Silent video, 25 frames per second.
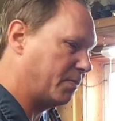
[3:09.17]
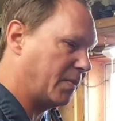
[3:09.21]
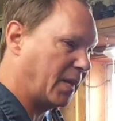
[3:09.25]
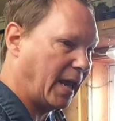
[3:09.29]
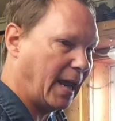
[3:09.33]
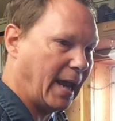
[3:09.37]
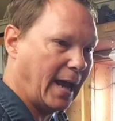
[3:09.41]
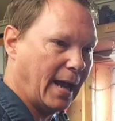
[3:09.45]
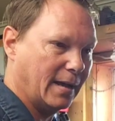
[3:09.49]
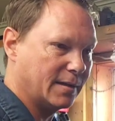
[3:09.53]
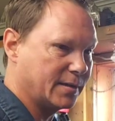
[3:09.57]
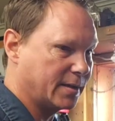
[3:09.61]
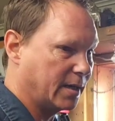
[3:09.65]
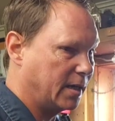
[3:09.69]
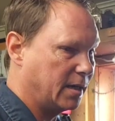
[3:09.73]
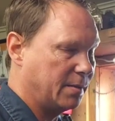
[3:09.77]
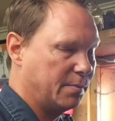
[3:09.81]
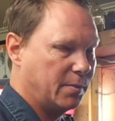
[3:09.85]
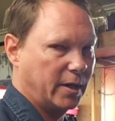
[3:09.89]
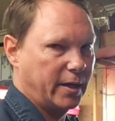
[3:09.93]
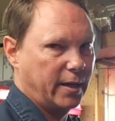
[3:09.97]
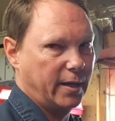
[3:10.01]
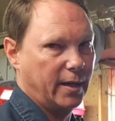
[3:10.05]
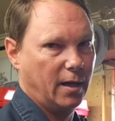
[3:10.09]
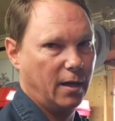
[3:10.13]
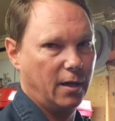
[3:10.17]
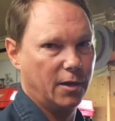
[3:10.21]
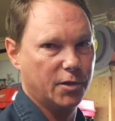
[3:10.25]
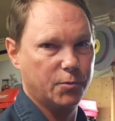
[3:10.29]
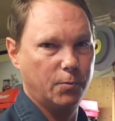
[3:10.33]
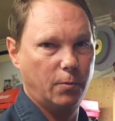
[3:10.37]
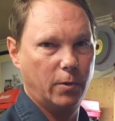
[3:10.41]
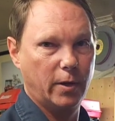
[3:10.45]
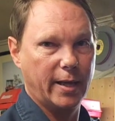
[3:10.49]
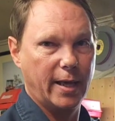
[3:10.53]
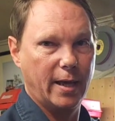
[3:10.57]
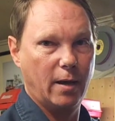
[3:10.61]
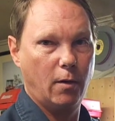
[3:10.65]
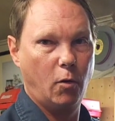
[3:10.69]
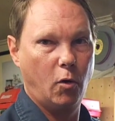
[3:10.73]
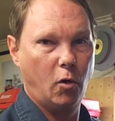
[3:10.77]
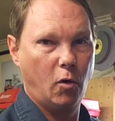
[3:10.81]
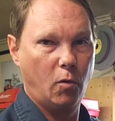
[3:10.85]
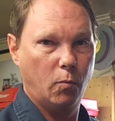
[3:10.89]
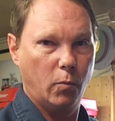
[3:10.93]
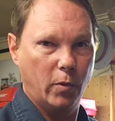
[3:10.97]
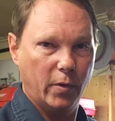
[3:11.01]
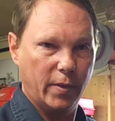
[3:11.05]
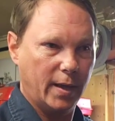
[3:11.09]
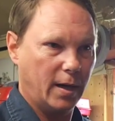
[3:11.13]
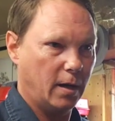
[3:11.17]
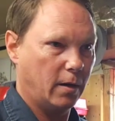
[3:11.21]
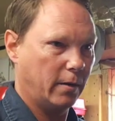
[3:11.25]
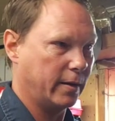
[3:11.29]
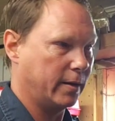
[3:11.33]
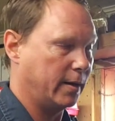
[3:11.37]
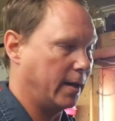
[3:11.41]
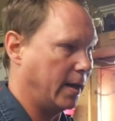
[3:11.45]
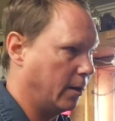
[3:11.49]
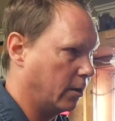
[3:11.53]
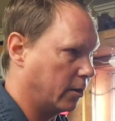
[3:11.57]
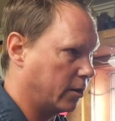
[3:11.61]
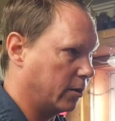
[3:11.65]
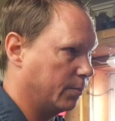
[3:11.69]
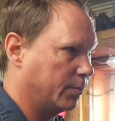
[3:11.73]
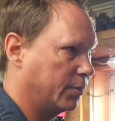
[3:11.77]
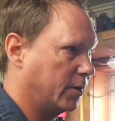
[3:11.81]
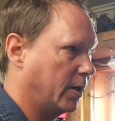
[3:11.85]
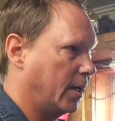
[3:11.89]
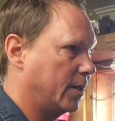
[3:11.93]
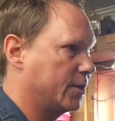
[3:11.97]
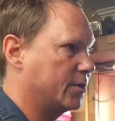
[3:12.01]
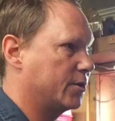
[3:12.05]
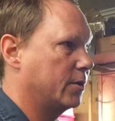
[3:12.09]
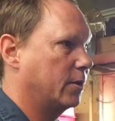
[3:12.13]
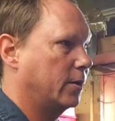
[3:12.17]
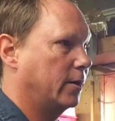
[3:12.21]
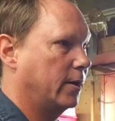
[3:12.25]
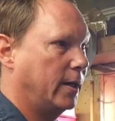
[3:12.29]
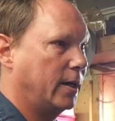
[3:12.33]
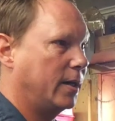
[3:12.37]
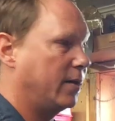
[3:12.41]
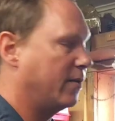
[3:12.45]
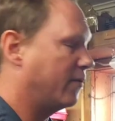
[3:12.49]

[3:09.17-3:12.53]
as anybody else would at home without an air compressor or any